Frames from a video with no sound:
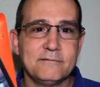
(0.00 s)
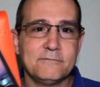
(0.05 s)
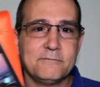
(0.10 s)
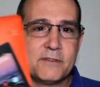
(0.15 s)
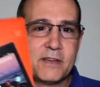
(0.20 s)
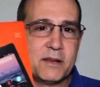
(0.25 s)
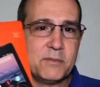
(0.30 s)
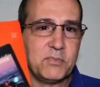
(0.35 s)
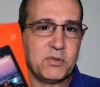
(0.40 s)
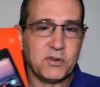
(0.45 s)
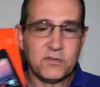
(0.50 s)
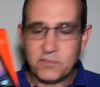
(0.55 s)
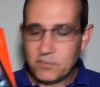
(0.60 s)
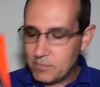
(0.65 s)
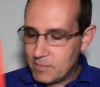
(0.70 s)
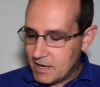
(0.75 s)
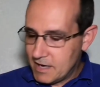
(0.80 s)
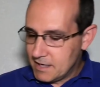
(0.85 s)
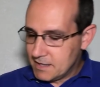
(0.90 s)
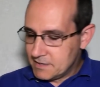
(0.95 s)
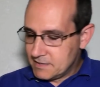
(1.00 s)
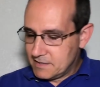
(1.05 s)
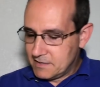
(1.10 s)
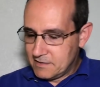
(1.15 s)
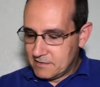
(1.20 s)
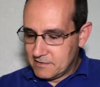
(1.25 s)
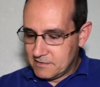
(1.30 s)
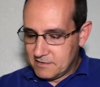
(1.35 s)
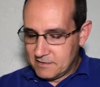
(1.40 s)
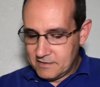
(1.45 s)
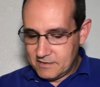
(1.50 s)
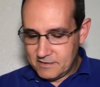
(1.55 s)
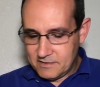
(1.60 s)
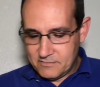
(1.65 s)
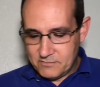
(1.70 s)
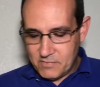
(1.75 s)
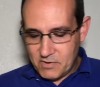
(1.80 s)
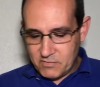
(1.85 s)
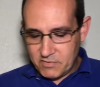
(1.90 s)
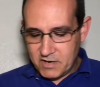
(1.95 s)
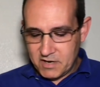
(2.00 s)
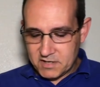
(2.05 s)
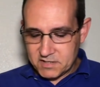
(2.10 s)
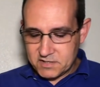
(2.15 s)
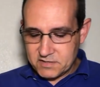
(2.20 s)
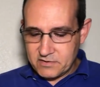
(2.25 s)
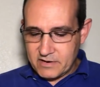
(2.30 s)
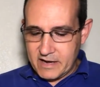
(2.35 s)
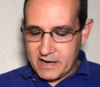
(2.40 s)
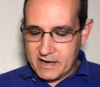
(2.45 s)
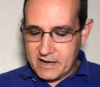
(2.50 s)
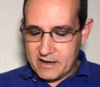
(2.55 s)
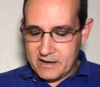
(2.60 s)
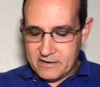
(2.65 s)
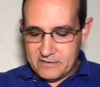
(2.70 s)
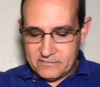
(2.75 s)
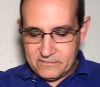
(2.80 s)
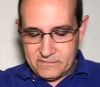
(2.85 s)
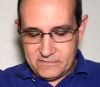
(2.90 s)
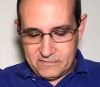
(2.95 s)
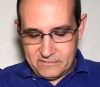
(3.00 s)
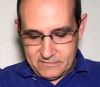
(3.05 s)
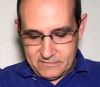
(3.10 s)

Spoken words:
We got a beautiful box here, but we also have